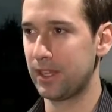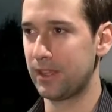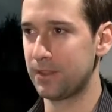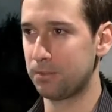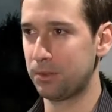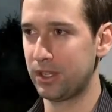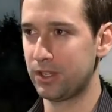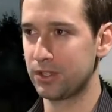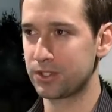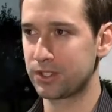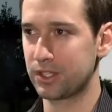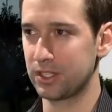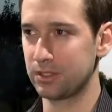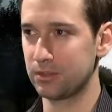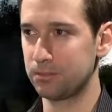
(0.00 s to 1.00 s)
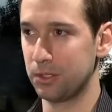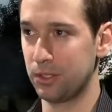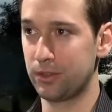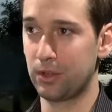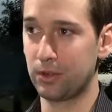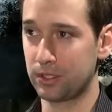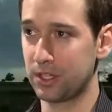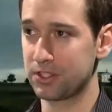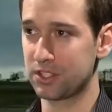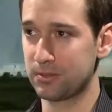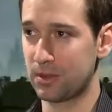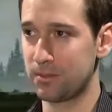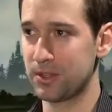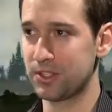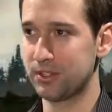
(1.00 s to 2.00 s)
And the players can build their own
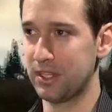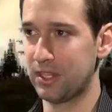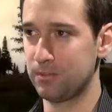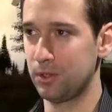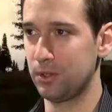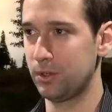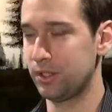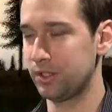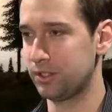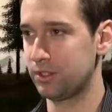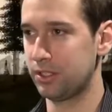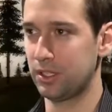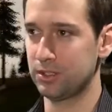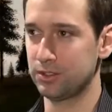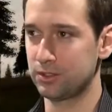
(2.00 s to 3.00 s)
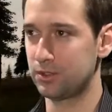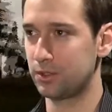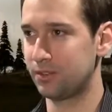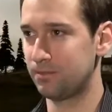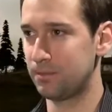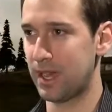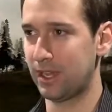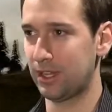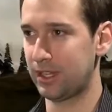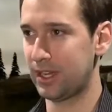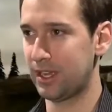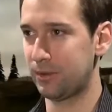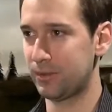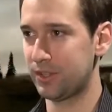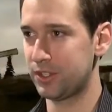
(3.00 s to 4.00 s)
custom armies in that mode and sort of battle that
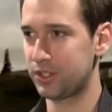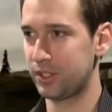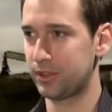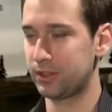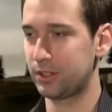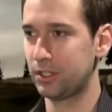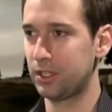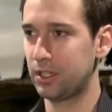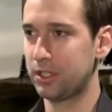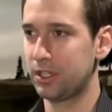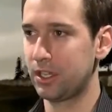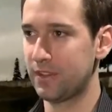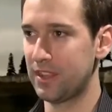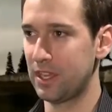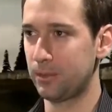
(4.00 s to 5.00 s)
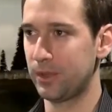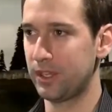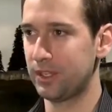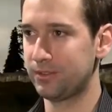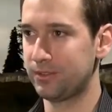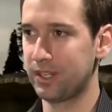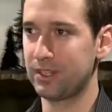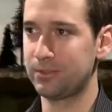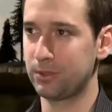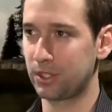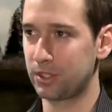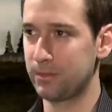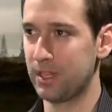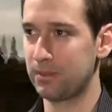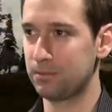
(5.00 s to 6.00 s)
out with each other, and that way fighting for
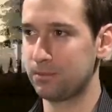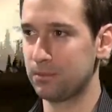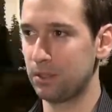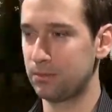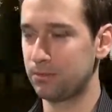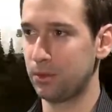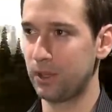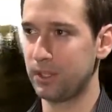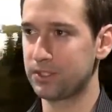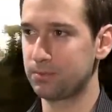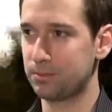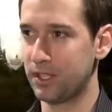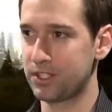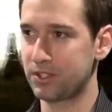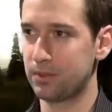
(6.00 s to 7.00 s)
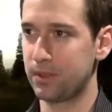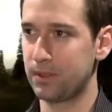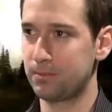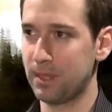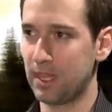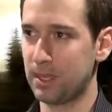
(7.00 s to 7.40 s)
command points placed throughout the